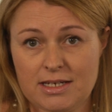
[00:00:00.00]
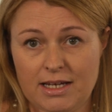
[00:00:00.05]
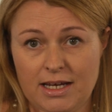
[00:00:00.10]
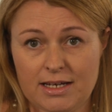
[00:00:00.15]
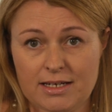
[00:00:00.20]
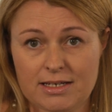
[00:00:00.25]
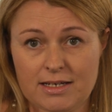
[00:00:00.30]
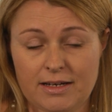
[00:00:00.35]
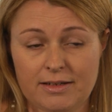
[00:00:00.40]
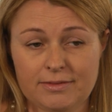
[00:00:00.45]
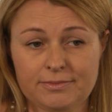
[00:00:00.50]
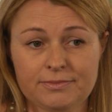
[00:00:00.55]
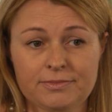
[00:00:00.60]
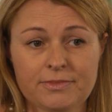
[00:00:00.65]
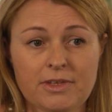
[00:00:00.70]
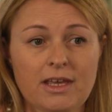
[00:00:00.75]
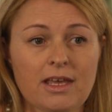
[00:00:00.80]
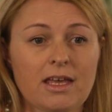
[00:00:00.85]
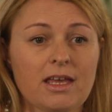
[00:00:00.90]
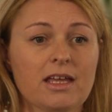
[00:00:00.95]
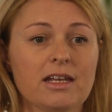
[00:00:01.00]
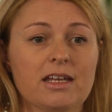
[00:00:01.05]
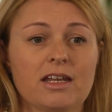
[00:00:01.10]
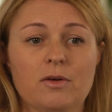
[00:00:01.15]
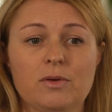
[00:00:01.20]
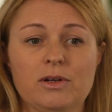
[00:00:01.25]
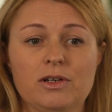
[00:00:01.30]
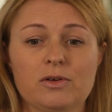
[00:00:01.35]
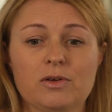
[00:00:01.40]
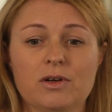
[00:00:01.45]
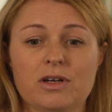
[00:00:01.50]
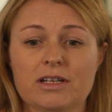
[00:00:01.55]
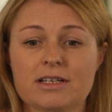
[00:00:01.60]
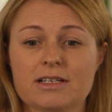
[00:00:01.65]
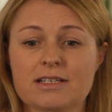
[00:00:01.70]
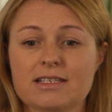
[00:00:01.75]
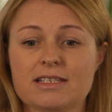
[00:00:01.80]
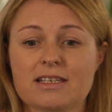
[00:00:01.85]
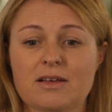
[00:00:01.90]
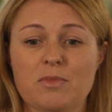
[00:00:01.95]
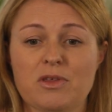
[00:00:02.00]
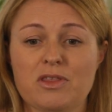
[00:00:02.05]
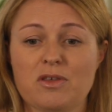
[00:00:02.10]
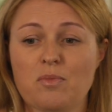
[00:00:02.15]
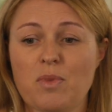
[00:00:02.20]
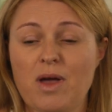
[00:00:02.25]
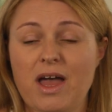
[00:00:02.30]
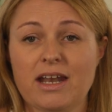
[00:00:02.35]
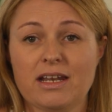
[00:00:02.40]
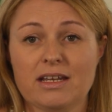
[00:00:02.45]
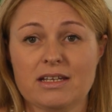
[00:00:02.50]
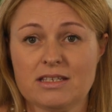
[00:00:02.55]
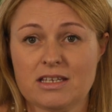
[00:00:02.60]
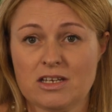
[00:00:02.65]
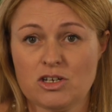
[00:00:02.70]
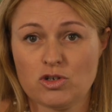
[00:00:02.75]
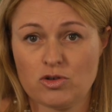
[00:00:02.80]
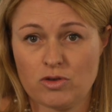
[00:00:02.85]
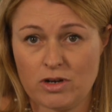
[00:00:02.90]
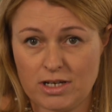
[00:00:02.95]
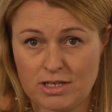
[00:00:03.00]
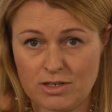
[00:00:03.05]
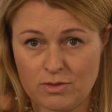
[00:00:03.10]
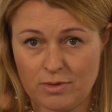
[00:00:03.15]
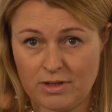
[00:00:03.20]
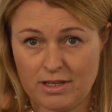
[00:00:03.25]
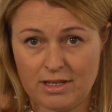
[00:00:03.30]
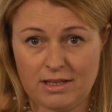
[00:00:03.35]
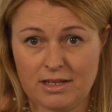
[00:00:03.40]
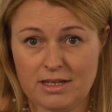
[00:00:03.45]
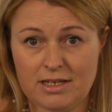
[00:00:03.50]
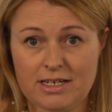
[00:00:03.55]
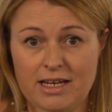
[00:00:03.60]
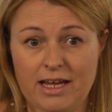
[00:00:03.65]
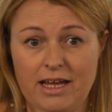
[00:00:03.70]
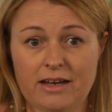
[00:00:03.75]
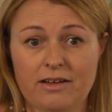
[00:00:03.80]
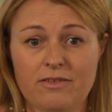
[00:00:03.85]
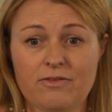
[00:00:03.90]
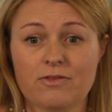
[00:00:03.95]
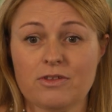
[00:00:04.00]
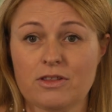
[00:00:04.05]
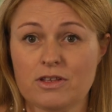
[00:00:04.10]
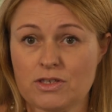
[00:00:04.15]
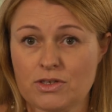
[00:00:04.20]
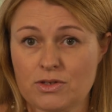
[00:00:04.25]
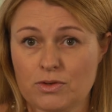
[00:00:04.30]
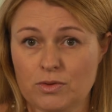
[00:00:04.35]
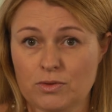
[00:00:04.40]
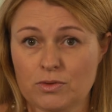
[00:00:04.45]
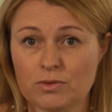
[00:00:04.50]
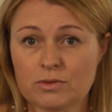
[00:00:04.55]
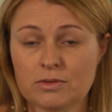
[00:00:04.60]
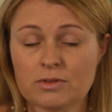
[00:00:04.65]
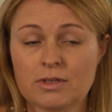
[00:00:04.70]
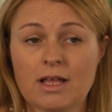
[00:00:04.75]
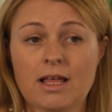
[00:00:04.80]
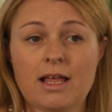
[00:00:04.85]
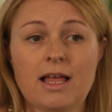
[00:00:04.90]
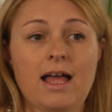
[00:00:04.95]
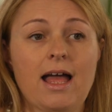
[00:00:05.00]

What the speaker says: the data. Now we look at some of the patterns and trends within the data for the school.